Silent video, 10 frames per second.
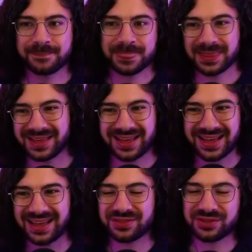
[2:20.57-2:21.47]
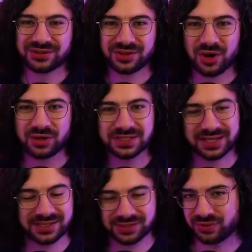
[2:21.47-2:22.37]
yeah, the
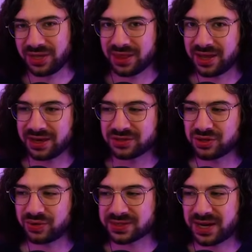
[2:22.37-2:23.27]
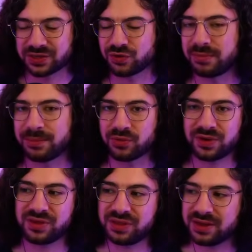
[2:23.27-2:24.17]
context isn't really there, so it's hard to remember
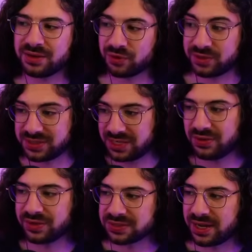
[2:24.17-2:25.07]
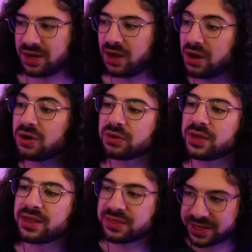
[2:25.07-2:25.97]
everything. Whereas here it's like, oh,
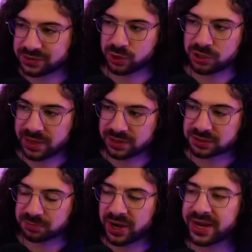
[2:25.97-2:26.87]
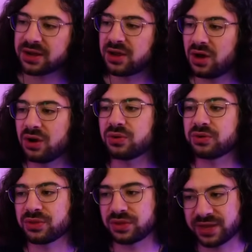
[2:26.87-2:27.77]
that's where you make a sprite. Oh,
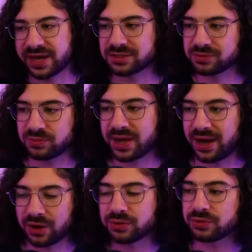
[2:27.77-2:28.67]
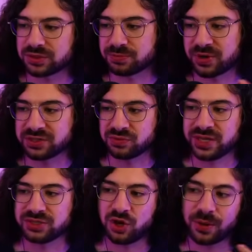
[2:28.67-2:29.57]
that's how sprites
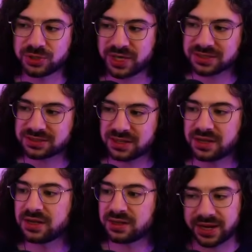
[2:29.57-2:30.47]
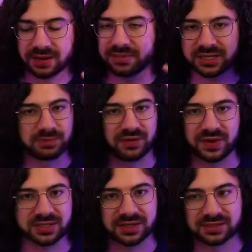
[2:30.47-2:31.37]
relate to objects. Like, it makes
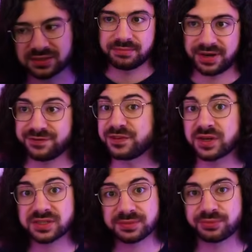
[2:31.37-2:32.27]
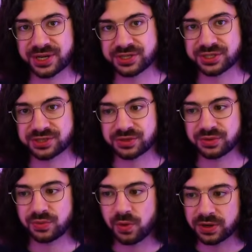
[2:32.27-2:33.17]
perfect sense. My first impression
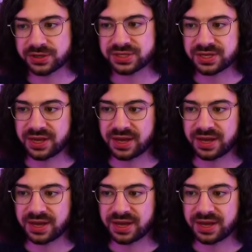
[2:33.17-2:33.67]
was